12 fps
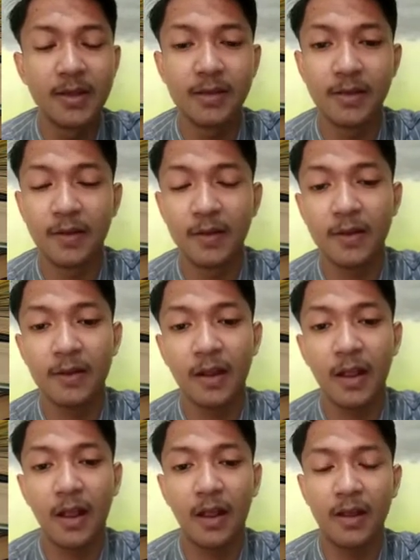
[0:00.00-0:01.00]
Here
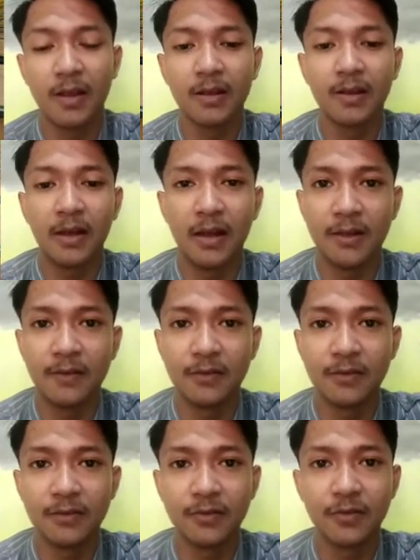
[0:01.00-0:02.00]
I
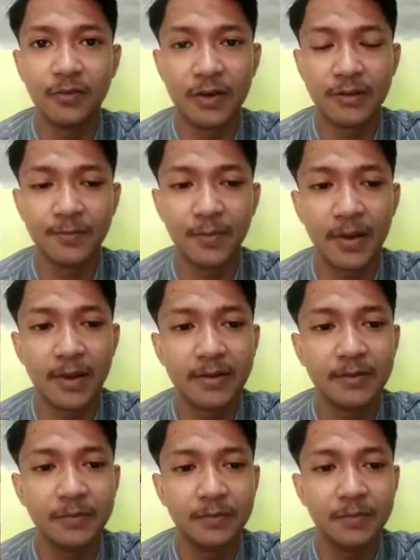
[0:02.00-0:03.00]
want to
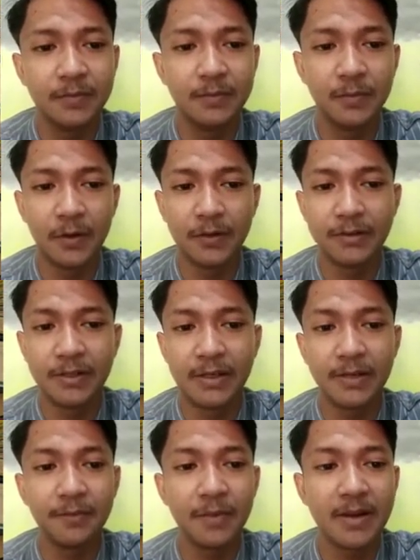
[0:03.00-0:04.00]
explain about
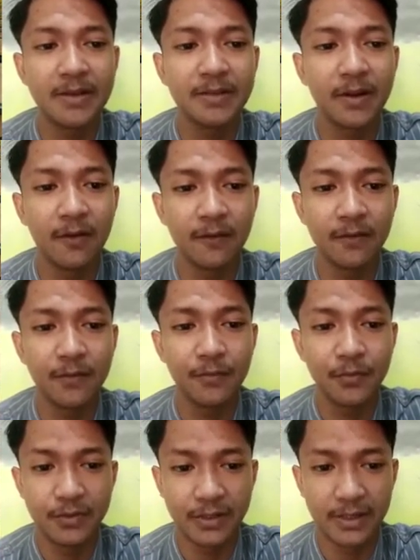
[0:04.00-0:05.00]
elements of
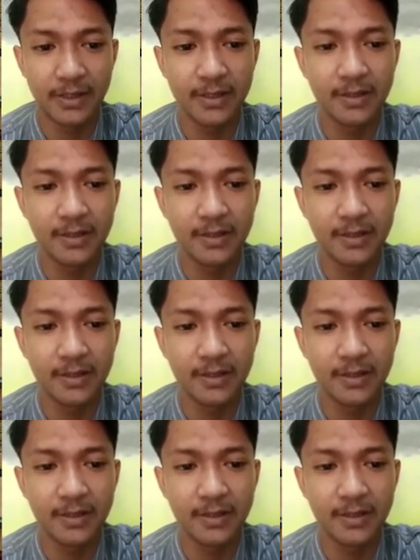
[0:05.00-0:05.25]
Putri.